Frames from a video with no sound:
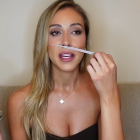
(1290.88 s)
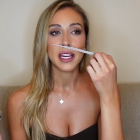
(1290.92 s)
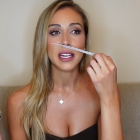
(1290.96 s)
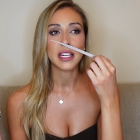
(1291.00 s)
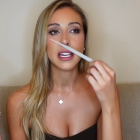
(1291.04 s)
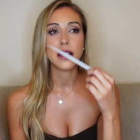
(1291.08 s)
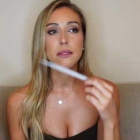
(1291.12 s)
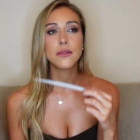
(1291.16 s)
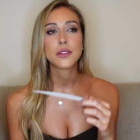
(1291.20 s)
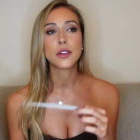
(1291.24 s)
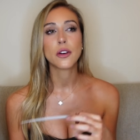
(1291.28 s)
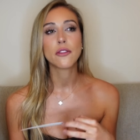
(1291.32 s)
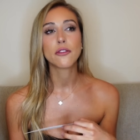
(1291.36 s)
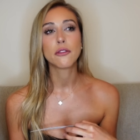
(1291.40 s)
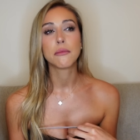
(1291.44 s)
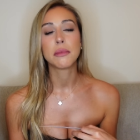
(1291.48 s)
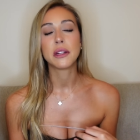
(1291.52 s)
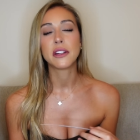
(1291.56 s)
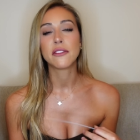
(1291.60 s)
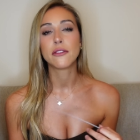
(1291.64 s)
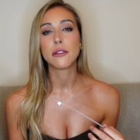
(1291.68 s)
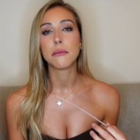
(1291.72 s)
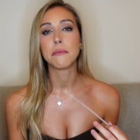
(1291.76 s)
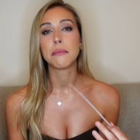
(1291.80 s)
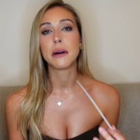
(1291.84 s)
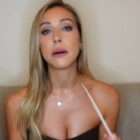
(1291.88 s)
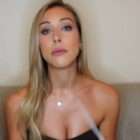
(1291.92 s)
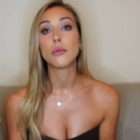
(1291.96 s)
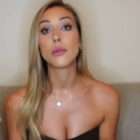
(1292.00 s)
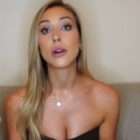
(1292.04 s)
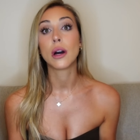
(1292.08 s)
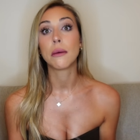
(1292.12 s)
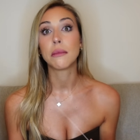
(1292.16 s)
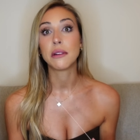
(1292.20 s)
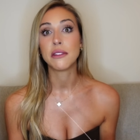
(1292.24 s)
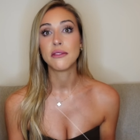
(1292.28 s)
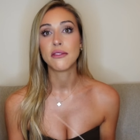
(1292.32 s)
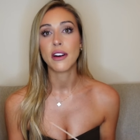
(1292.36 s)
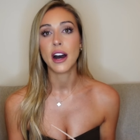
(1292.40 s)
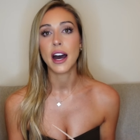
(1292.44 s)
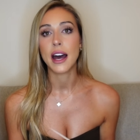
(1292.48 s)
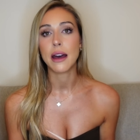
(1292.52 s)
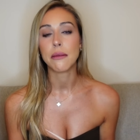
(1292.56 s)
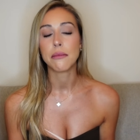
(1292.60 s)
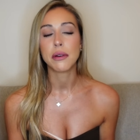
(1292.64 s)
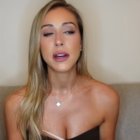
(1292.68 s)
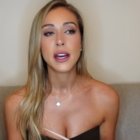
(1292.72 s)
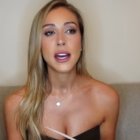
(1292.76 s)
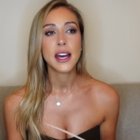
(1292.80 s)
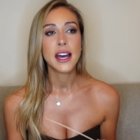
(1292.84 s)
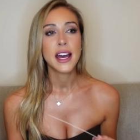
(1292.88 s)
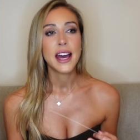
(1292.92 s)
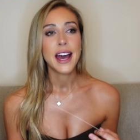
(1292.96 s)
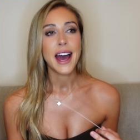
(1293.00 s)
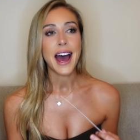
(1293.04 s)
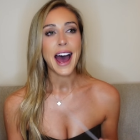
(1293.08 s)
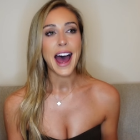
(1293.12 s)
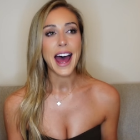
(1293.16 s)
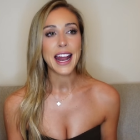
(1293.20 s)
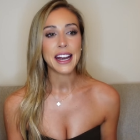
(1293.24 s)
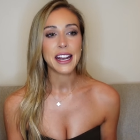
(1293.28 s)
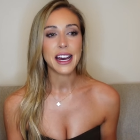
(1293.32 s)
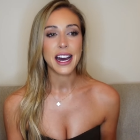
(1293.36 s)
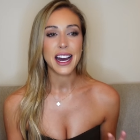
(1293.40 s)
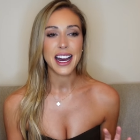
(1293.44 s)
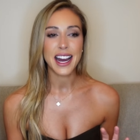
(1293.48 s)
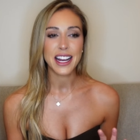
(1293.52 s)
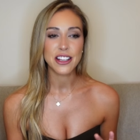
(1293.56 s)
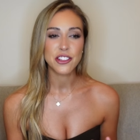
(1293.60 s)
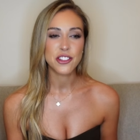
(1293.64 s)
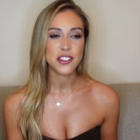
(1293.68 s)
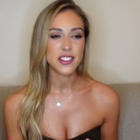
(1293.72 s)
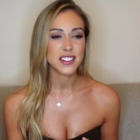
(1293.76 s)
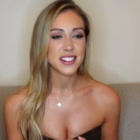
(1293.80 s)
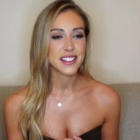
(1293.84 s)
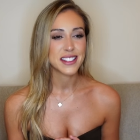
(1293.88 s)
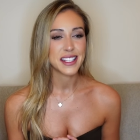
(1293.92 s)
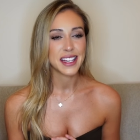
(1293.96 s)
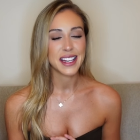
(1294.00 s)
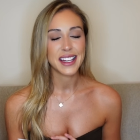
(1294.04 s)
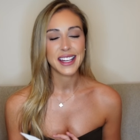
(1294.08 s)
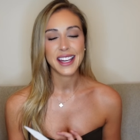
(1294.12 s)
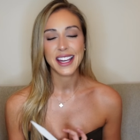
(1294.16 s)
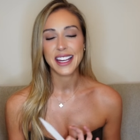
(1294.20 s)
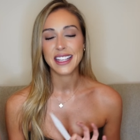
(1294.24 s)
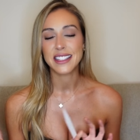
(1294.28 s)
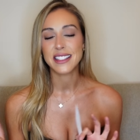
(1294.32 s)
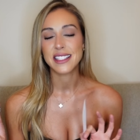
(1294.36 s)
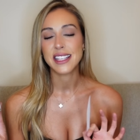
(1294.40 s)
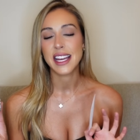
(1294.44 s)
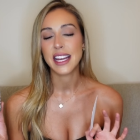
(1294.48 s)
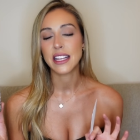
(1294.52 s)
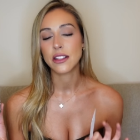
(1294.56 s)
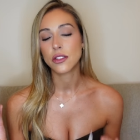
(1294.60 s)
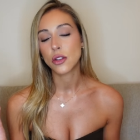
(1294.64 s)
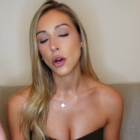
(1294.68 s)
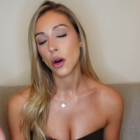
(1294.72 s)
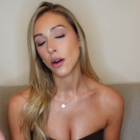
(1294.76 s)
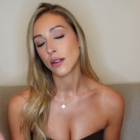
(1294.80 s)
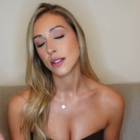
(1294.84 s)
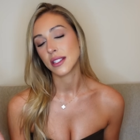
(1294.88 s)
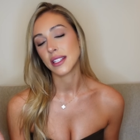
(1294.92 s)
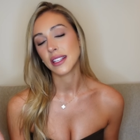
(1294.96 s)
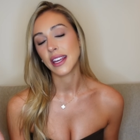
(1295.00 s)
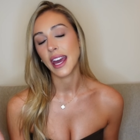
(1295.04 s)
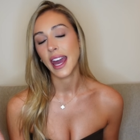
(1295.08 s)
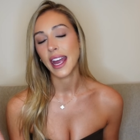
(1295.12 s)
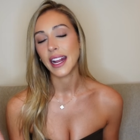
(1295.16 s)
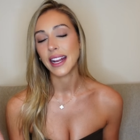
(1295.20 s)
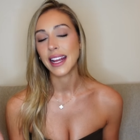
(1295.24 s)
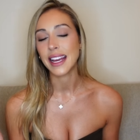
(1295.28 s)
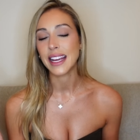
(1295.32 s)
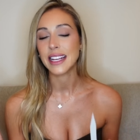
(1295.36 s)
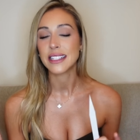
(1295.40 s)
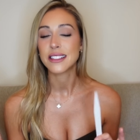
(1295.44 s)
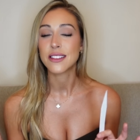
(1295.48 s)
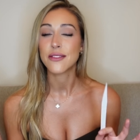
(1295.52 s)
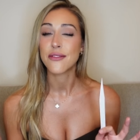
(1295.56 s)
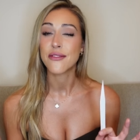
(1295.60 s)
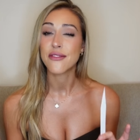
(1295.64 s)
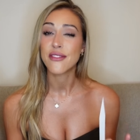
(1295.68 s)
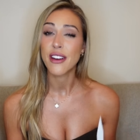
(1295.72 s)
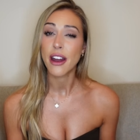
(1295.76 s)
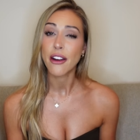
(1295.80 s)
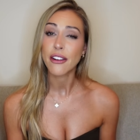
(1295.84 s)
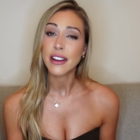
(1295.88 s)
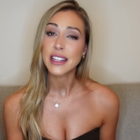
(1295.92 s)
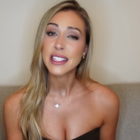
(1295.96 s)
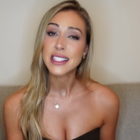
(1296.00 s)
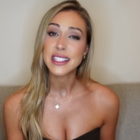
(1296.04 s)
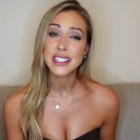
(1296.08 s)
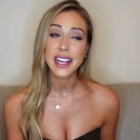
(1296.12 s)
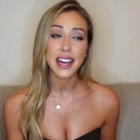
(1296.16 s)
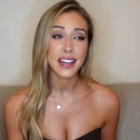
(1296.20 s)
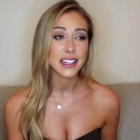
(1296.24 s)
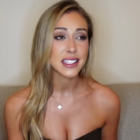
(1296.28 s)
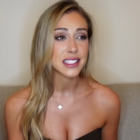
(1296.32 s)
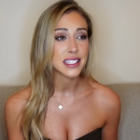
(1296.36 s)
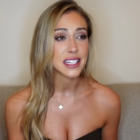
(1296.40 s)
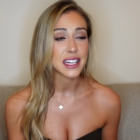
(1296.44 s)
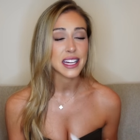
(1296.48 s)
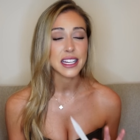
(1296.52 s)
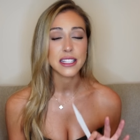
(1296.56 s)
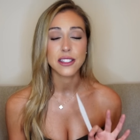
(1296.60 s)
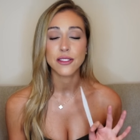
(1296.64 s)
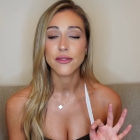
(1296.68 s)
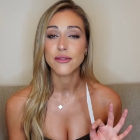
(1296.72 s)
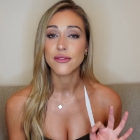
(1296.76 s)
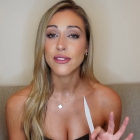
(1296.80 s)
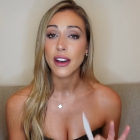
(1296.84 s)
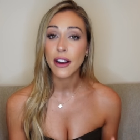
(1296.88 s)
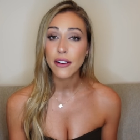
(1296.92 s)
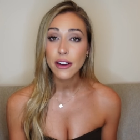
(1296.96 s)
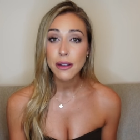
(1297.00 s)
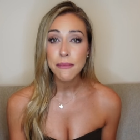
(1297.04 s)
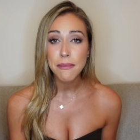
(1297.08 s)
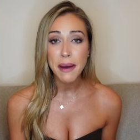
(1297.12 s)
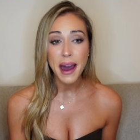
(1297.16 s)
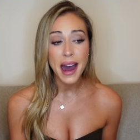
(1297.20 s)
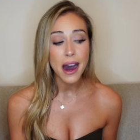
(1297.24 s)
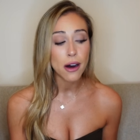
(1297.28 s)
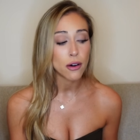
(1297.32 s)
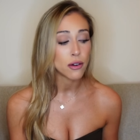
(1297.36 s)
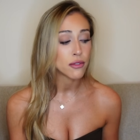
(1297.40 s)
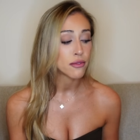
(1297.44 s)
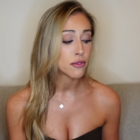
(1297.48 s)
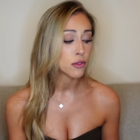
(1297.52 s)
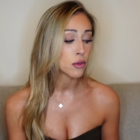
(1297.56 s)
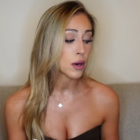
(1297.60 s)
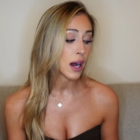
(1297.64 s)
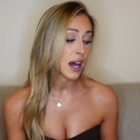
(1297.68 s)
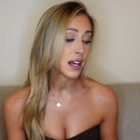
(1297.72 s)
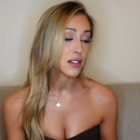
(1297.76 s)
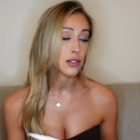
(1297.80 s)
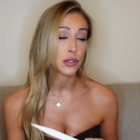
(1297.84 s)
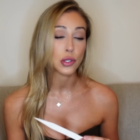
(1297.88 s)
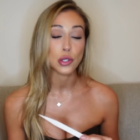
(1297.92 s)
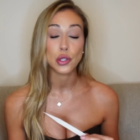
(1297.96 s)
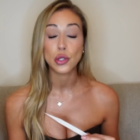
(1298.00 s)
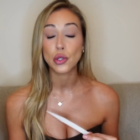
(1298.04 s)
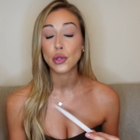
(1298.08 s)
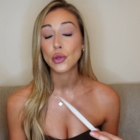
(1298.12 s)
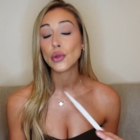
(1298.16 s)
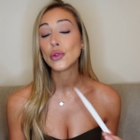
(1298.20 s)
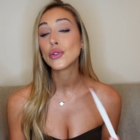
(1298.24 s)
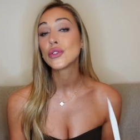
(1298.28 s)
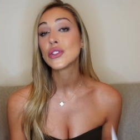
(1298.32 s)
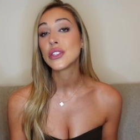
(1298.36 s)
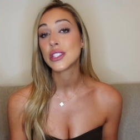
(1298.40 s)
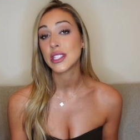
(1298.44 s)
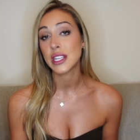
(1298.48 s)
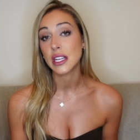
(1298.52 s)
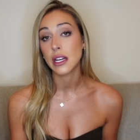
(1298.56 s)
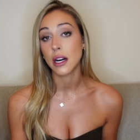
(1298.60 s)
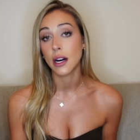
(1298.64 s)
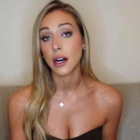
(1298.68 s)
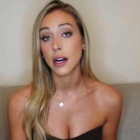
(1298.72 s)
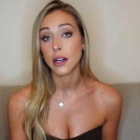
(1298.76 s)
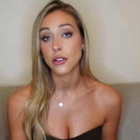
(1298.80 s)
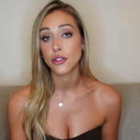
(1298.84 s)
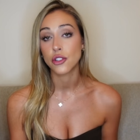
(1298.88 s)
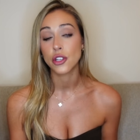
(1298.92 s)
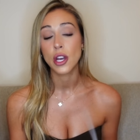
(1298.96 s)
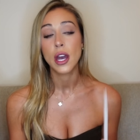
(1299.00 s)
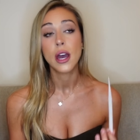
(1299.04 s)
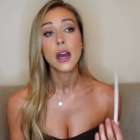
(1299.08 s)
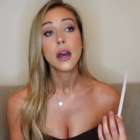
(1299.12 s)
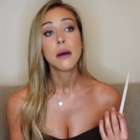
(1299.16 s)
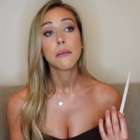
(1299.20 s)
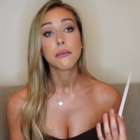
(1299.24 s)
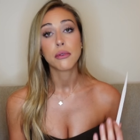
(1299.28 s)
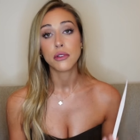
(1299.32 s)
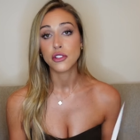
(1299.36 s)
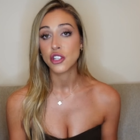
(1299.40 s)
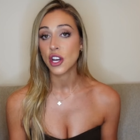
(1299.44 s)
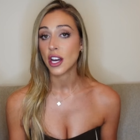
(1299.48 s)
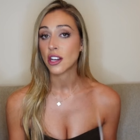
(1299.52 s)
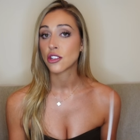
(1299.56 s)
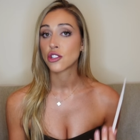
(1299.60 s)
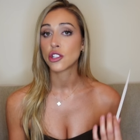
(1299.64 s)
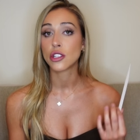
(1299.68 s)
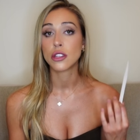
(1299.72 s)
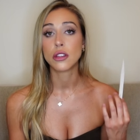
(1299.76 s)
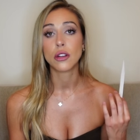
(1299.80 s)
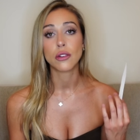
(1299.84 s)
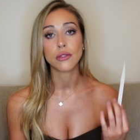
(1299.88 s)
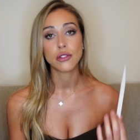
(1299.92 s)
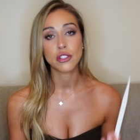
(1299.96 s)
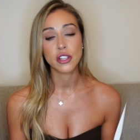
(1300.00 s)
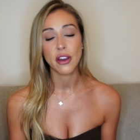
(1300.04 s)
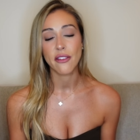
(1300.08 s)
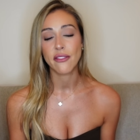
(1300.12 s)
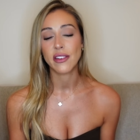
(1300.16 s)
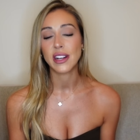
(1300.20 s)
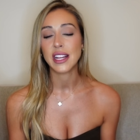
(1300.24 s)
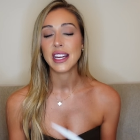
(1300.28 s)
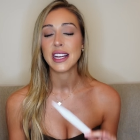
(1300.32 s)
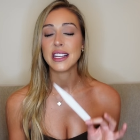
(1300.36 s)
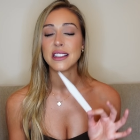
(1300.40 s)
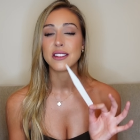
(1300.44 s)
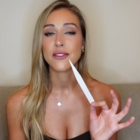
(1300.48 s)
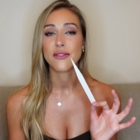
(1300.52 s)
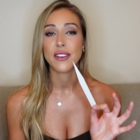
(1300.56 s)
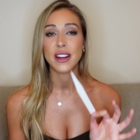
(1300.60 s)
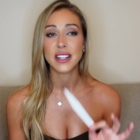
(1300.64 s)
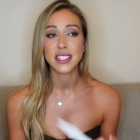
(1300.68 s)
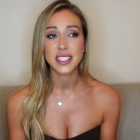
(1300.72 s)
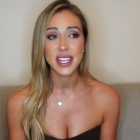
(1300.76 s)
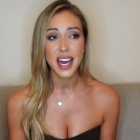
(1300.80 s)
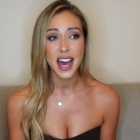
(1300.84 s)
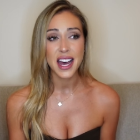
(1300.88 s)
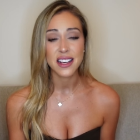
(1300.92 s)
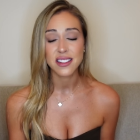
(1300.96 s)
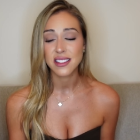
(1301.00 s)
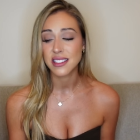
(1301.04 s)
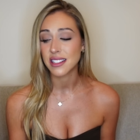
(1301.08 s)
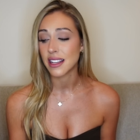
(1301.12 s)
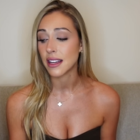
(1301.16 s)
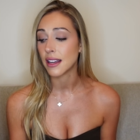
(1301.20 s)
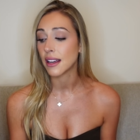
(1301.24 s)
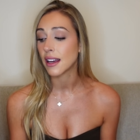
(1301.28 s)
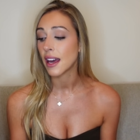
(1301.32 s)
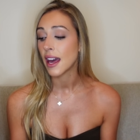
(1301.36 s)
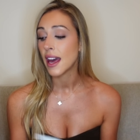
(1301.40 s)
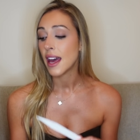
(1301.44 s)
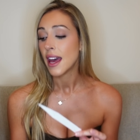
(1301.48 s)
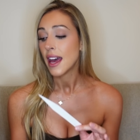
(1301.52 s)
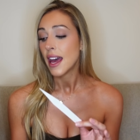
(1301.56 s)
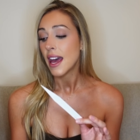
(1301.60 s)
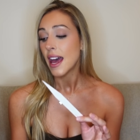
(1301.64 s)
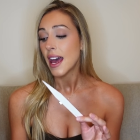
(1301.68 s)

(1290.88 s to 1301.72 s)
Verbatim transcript: It gives off a bit of a bubblegummy vibe. And I just think it's intoxicating. It's very sexy. It's very powerful. It has a huge sillage. Projection longevity is fantastic.